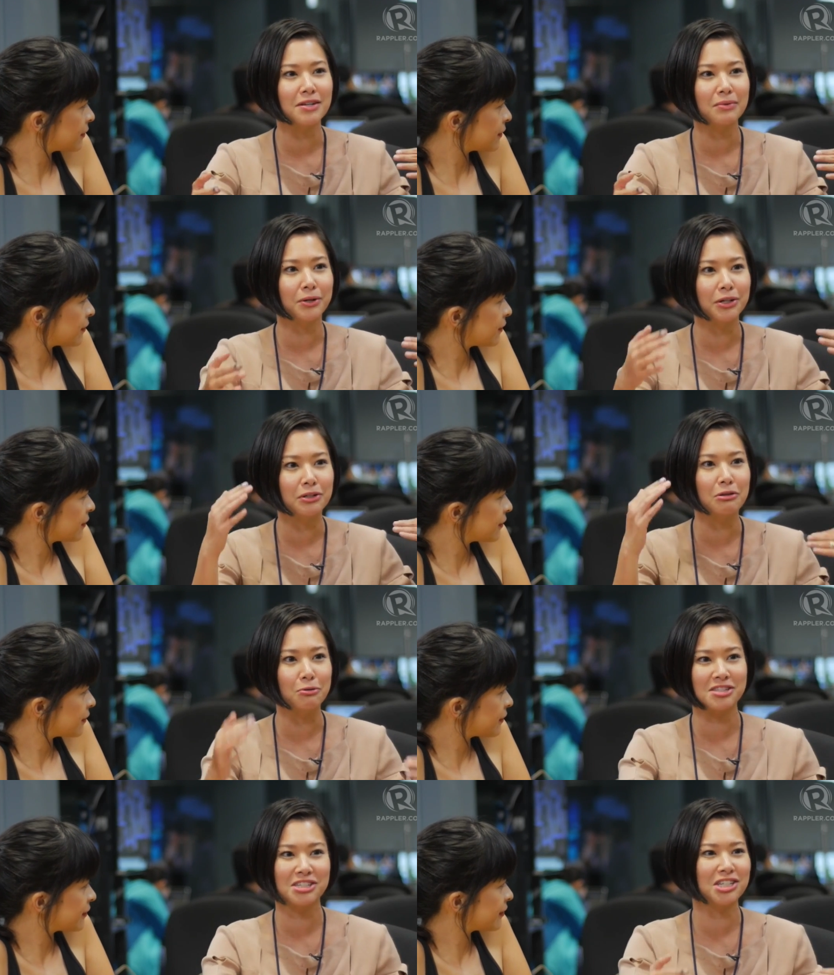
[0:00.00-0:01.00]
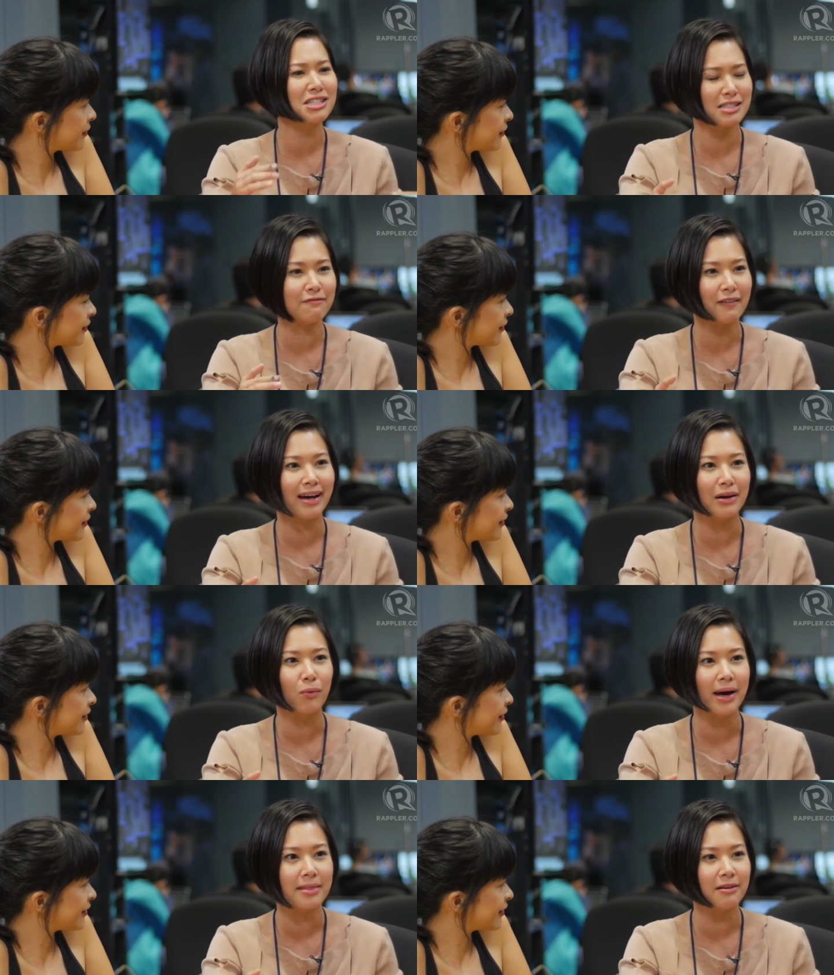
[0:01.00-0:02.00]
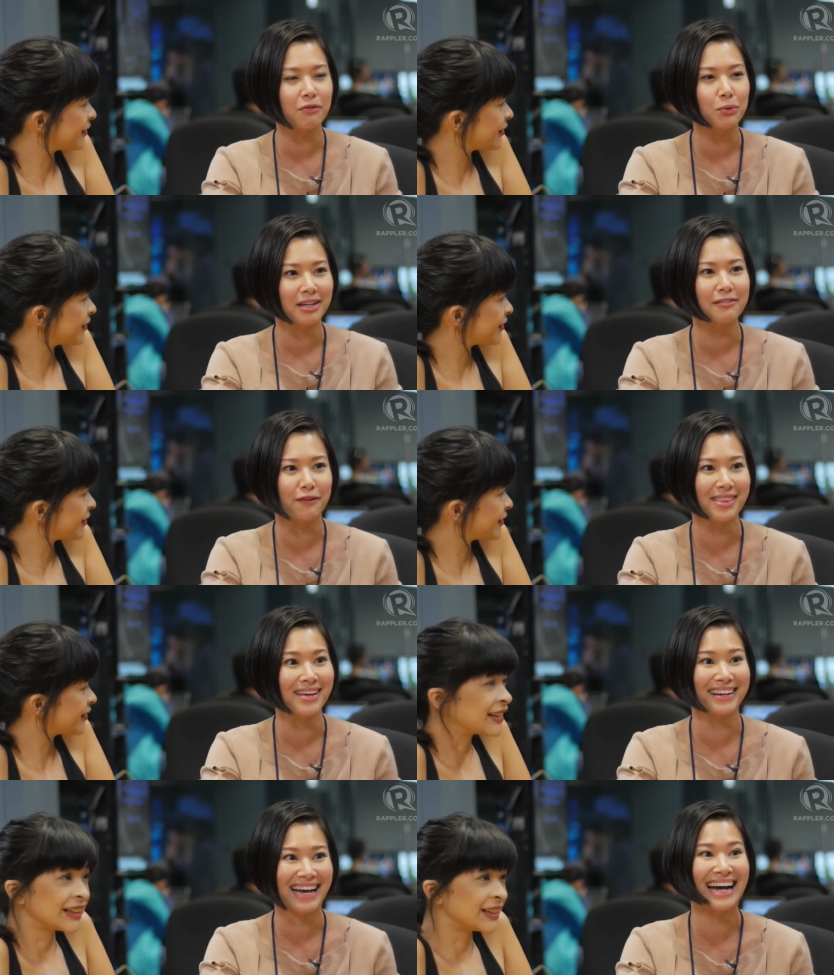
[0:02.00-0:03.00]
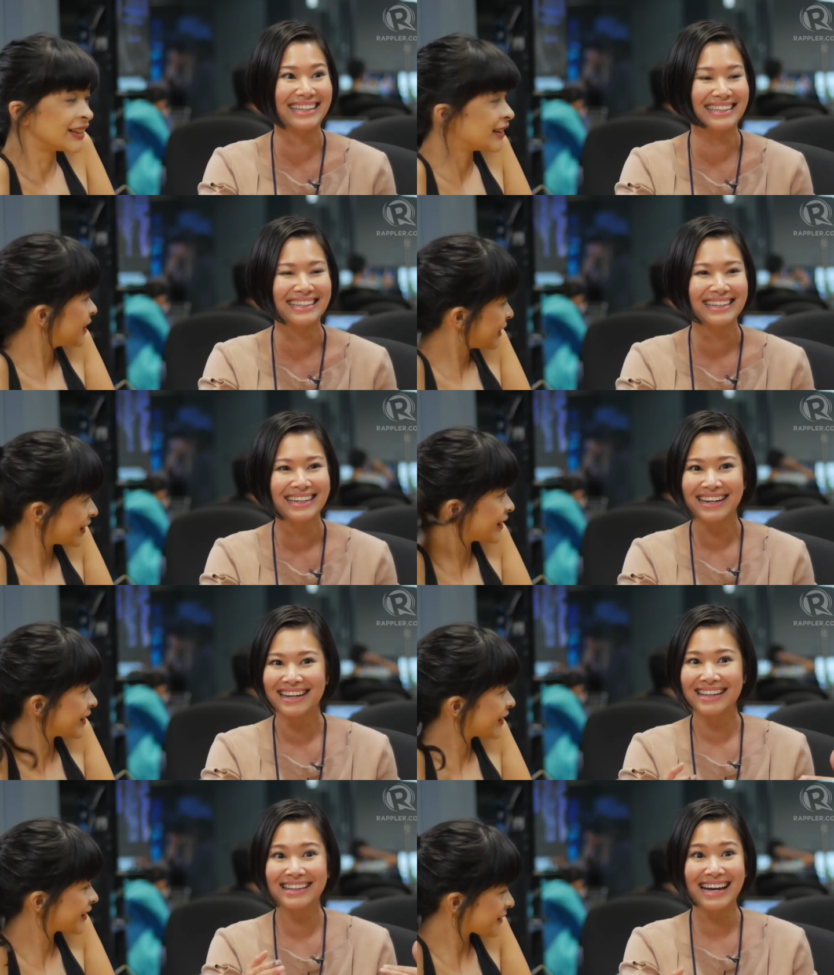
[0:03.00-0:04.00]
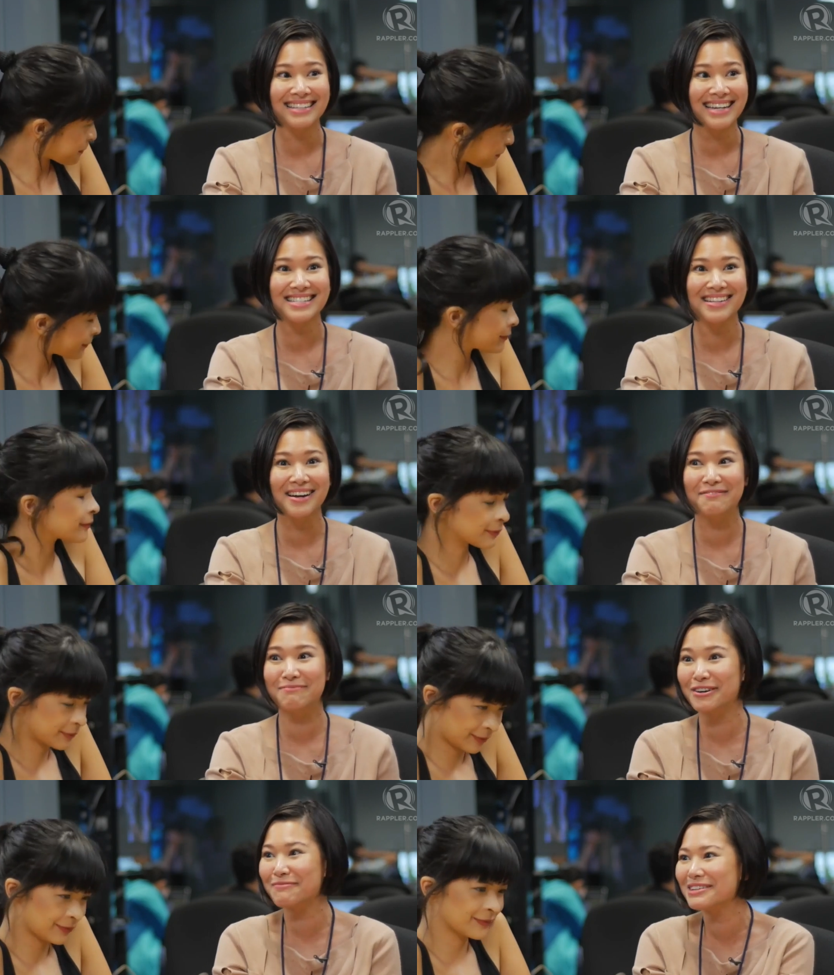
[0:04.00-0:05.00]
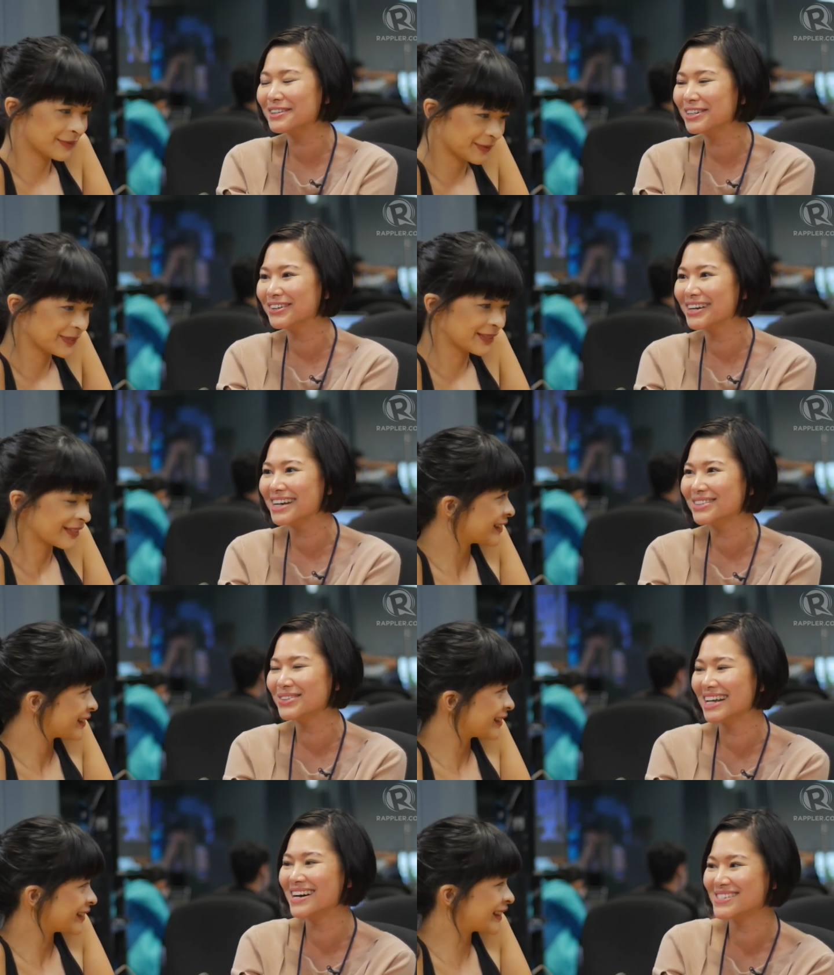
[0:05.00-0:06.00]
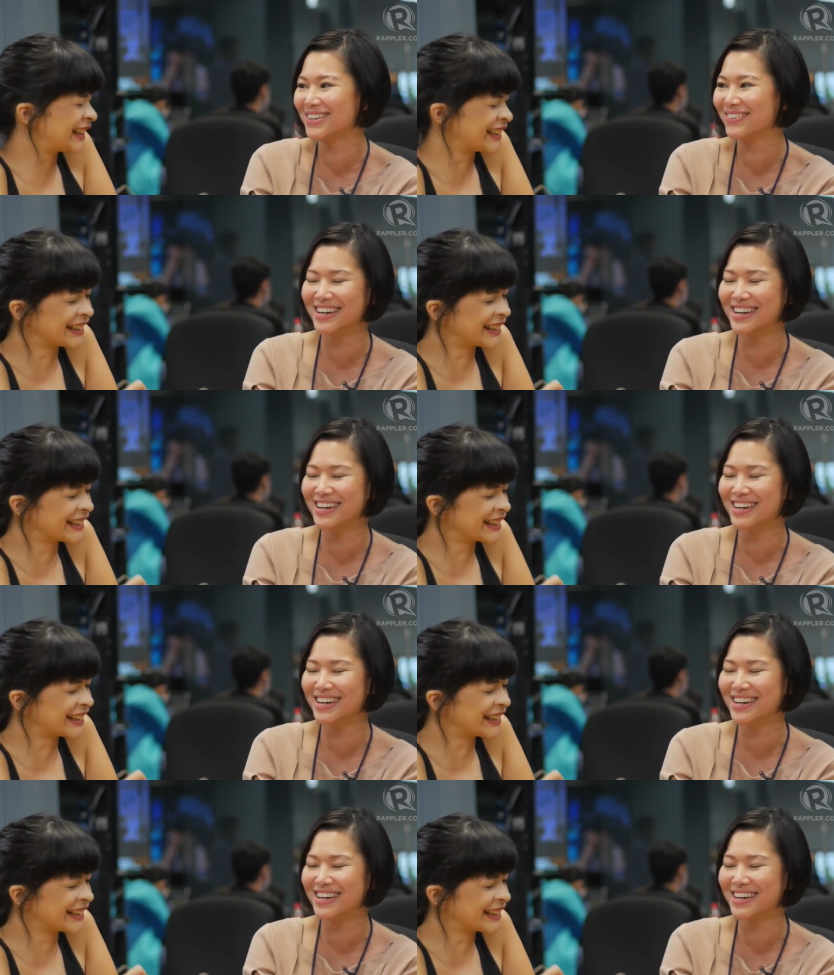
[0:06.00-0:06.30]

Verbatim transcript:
Speaker 1: word notes justifying why they're voting Absolutely, for their candidate. yes. That takes a lot for people who write 2,000 word